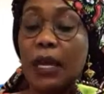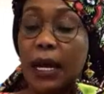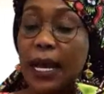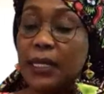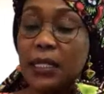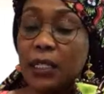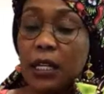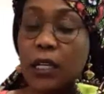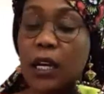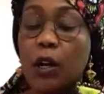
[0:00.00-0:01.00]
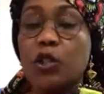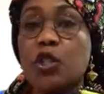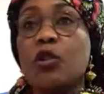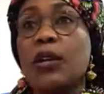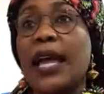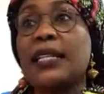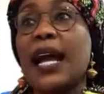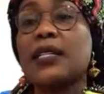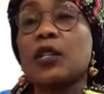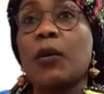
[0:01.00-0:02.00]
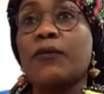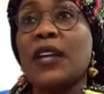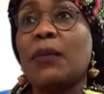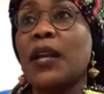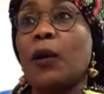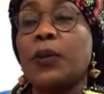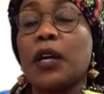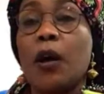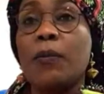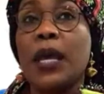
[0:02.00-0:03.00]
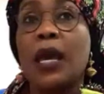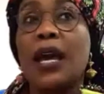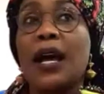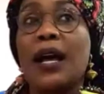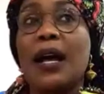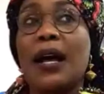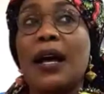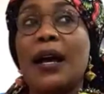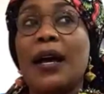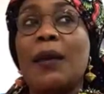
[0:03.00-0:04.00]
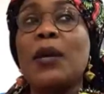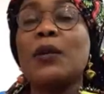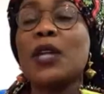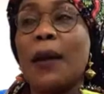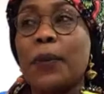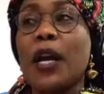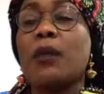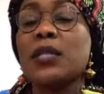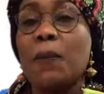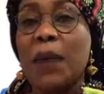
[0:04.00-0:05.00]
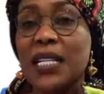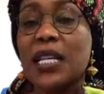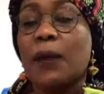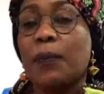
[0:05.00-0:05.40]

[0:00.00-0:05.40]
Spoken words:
And they continue like that. Some of them now it now becomes a mental